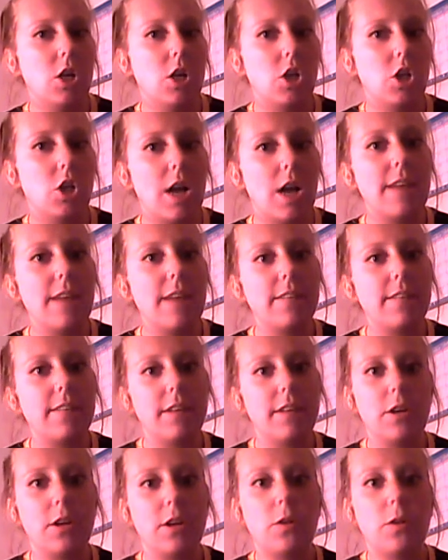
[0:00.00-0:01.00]
tries to
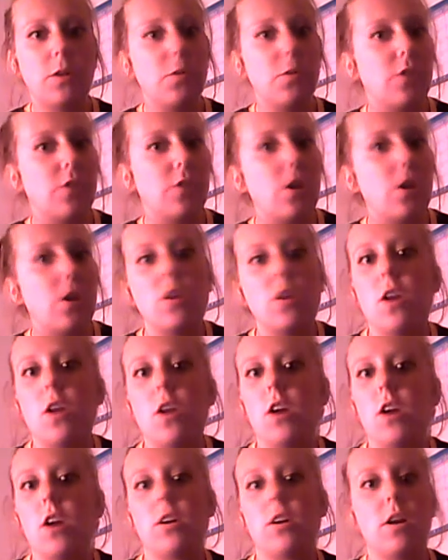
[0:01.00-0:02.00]
get close to her to
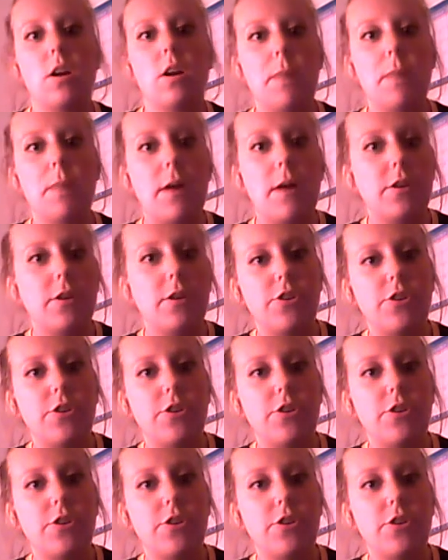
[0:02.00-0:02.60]
talk to her about it.